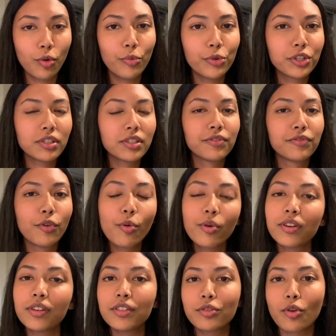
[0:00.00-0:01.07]
which is
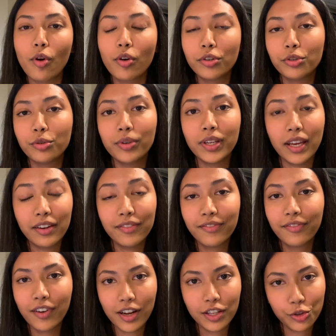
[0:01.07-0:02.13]
focused on doing
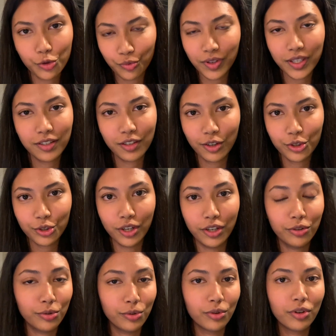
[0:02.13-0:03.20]
advanced research
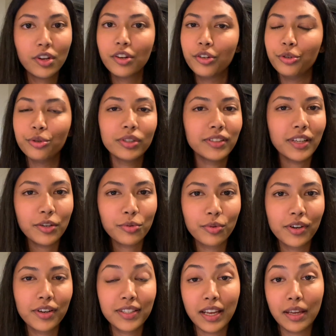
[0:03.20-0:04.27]
into neural
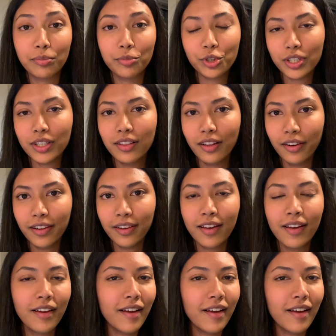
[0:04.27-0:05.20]
networks and machine learning